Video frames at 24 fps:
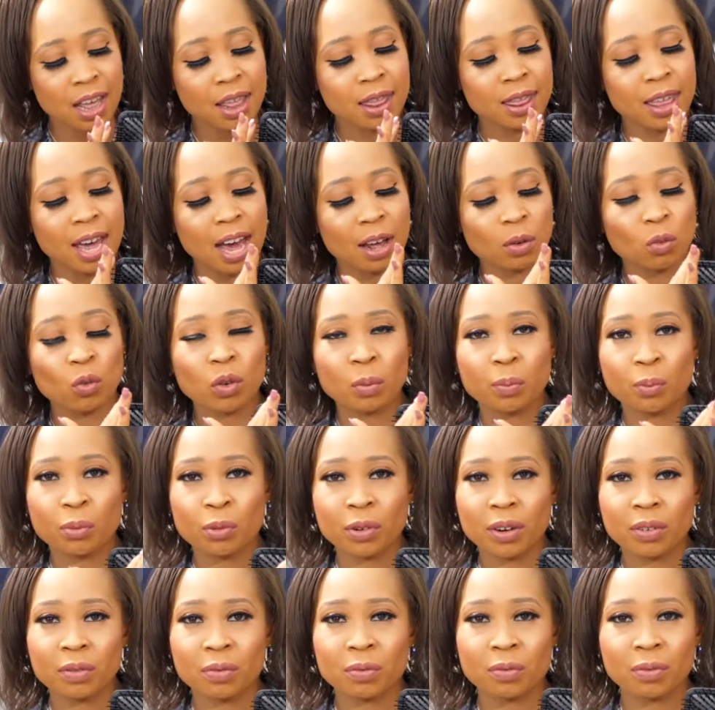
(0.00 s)
that would
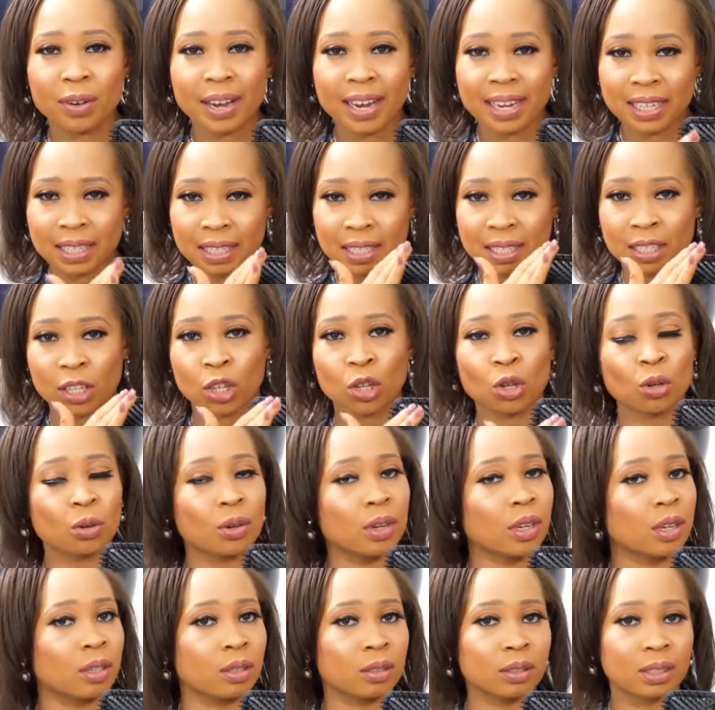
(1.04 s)
prevent
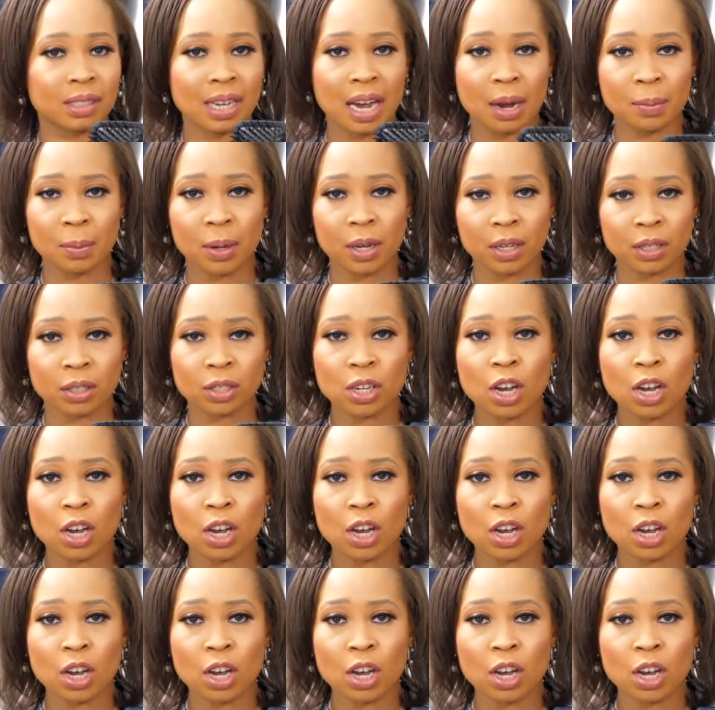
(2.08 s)
cuticle damage.